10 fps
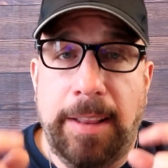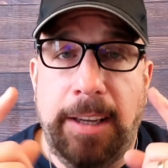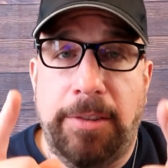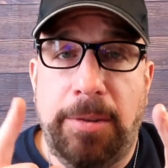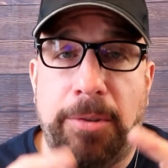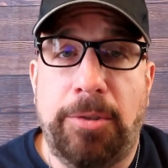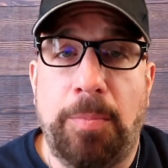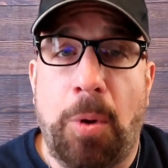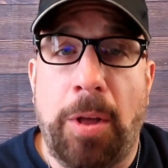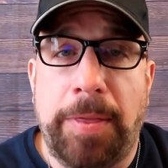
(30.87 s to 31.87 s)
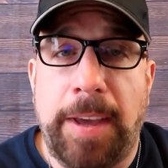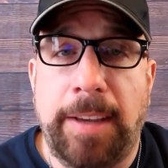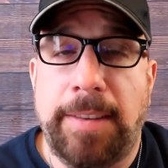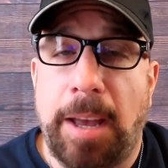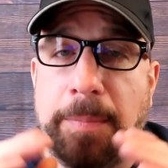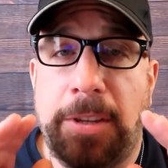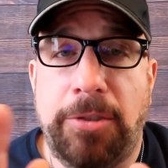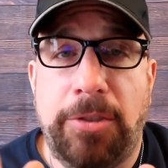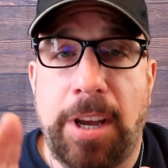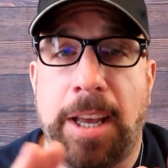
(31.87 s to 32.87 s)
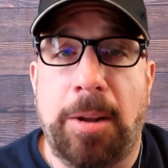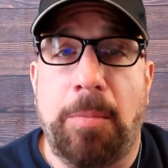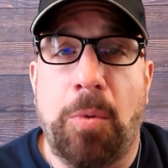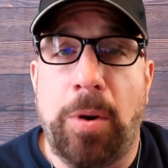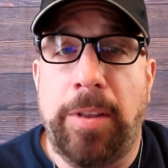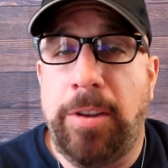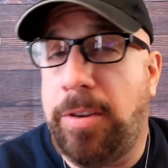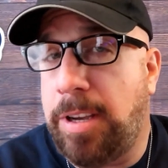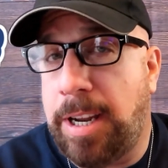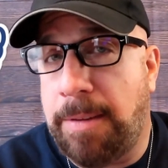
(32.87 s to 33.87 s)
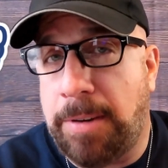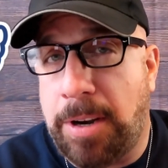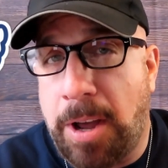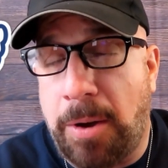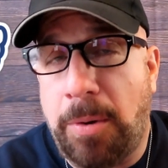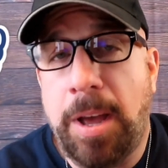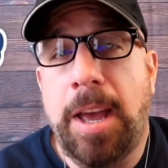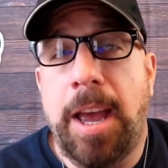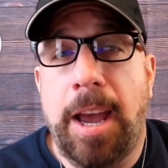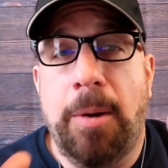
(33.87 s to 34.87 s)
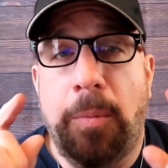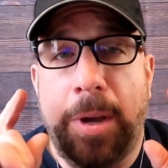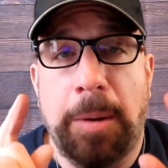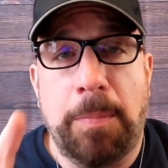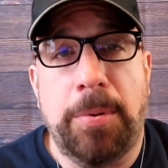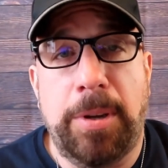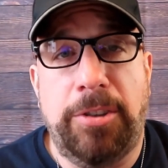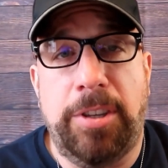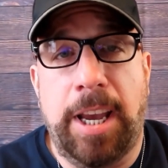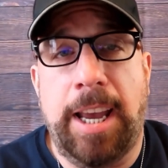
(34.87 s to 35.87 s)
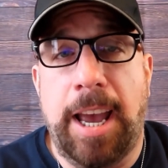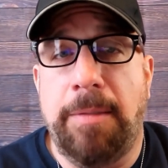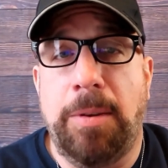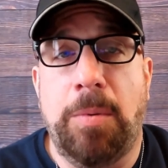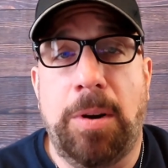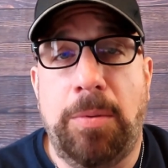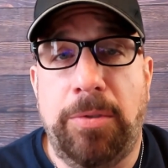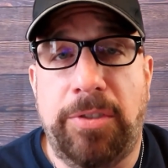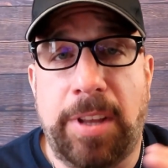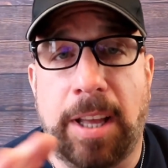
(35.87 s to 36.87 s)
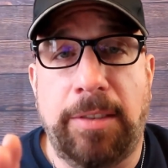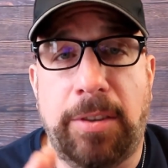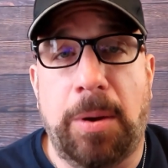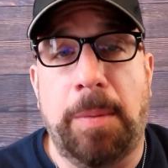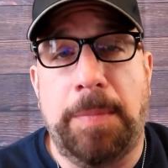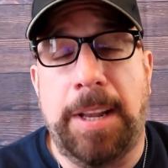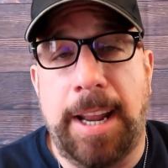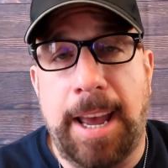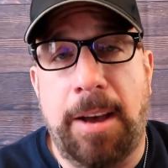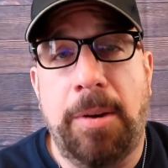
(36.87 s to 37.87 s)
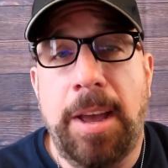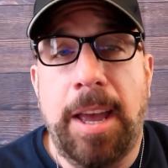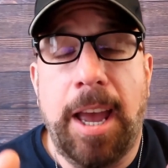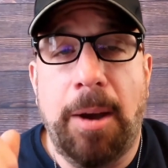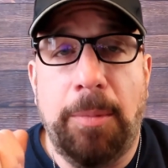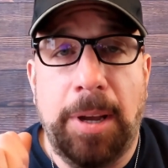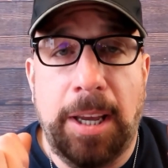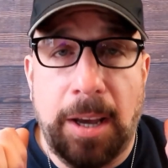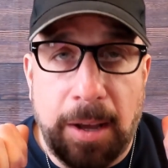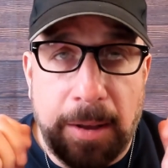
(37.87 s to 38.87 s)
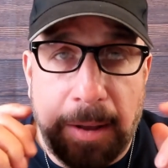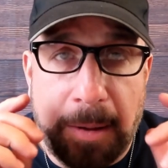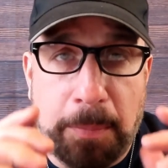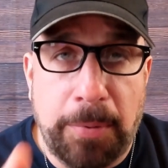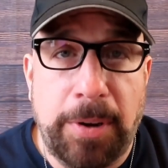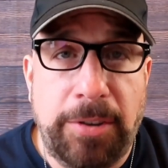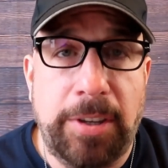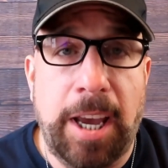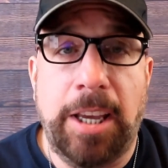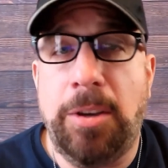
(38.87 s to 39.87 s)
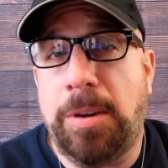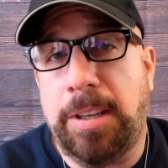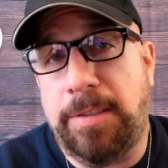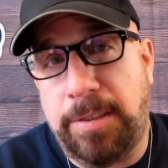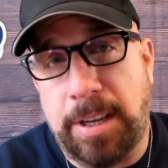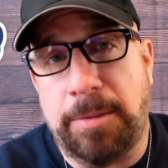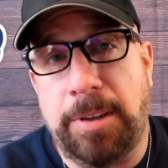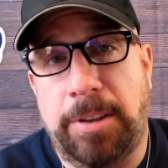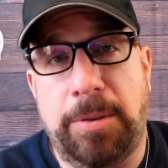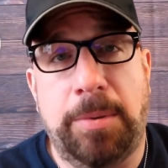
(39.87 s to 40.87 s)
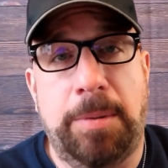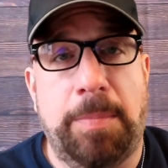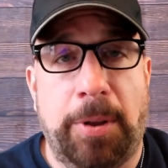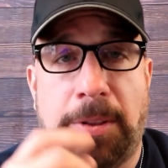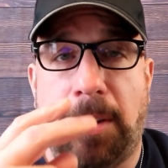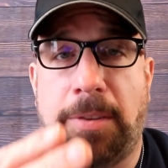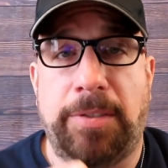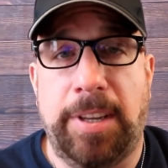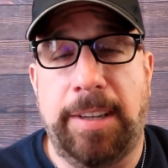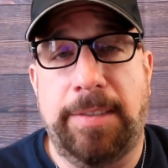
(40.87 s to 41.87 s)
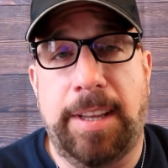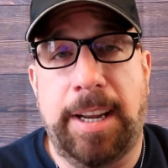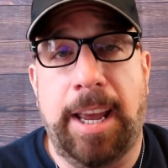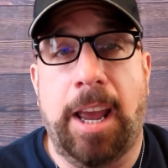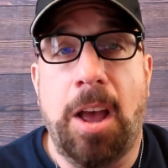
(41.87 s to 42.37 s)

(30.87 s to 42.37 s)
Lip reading: These two small things help this channel more than you could ever know, and we appreciate everyone who's done so up to now, and we appreciate you considering doing both of those things today.